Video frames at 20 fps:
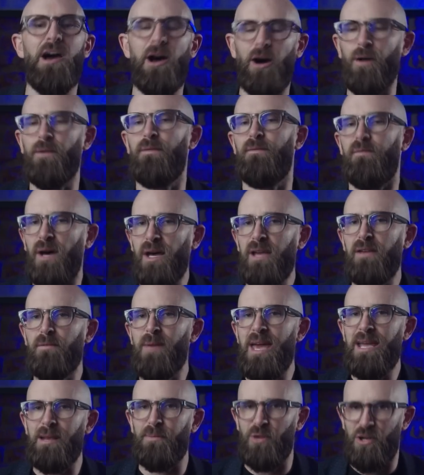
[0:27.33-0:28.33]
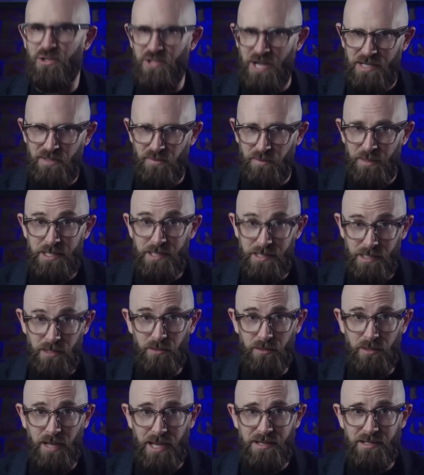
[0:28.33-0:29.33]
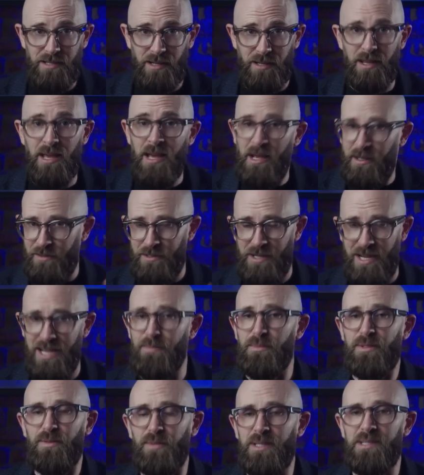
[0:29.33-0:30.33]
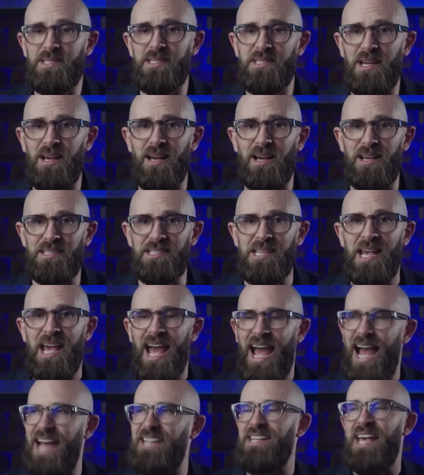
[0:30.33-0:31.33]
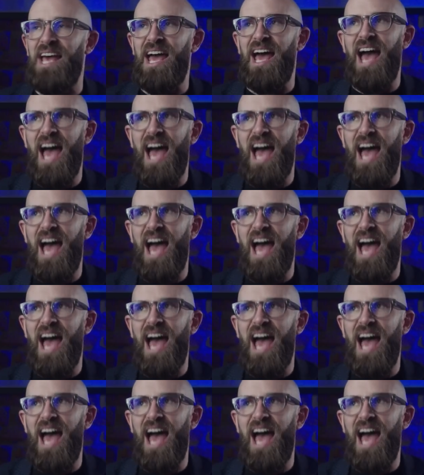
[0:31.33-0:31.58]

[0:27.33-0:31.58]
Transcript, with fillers: on 5 megaprojects from a single nation that aimed for the stars and